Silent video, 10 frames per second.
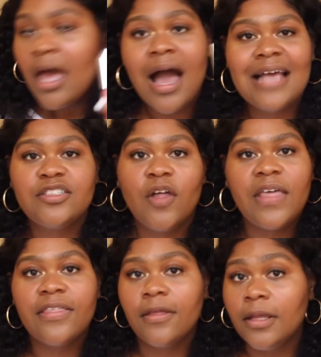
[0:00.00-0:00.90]
I still
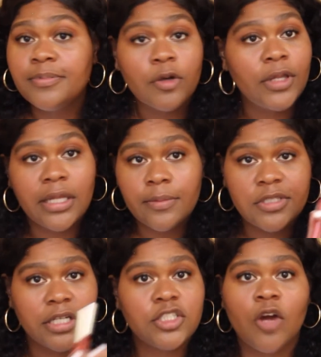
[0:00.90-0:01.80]
think the liquid
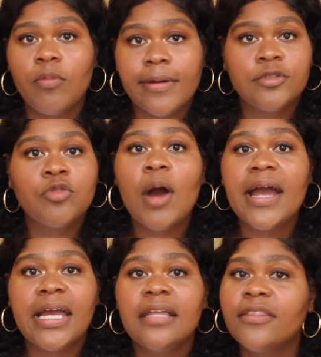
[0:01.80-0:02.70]
lipsticks are worth trying.